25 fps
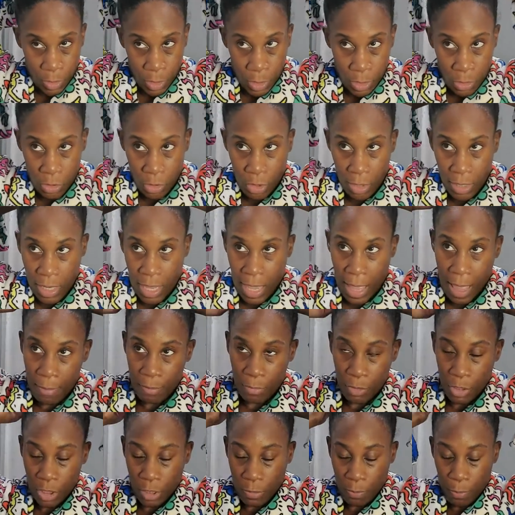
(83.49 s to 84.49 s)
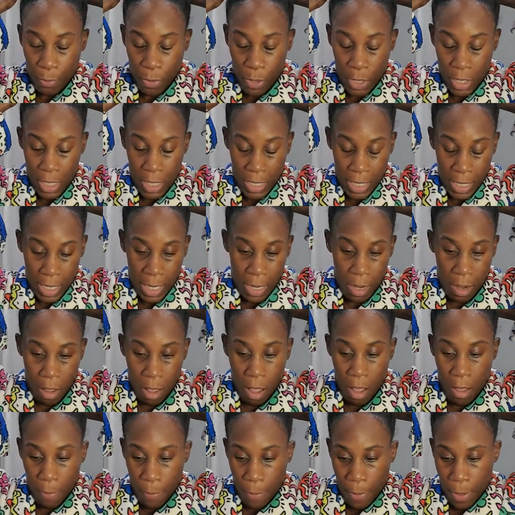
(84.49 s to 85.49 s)
So yeah, I'm just putting it
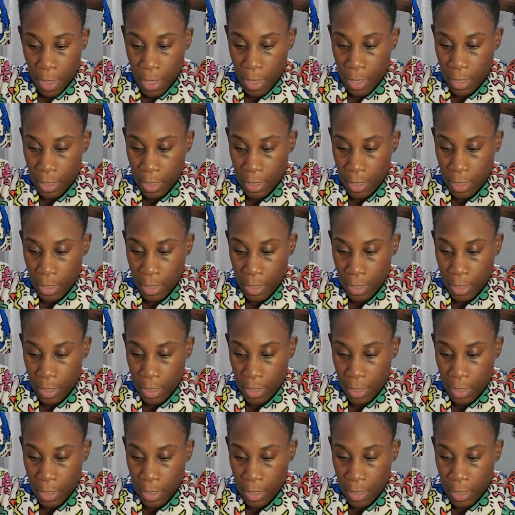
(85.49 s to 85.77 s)
up,